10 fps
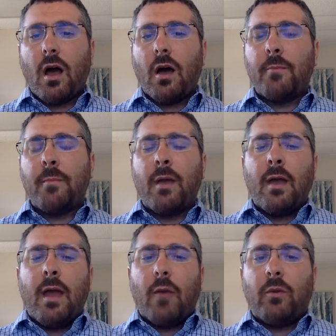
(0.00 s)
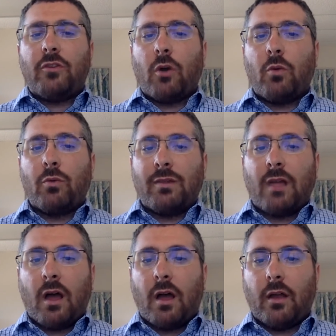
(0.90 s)
um, and we don't
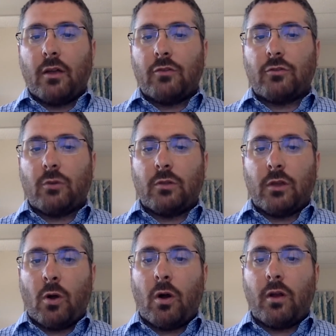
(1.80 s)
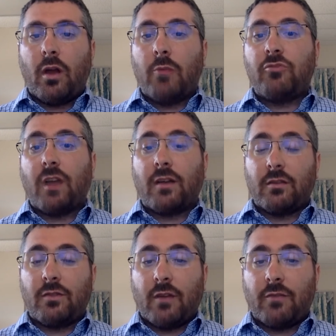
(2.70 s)
rely solely on
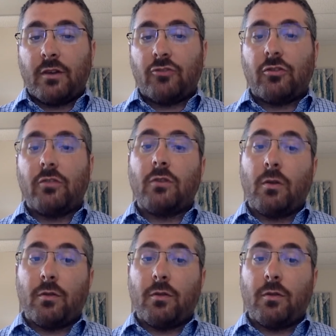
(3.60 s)
objective definitions.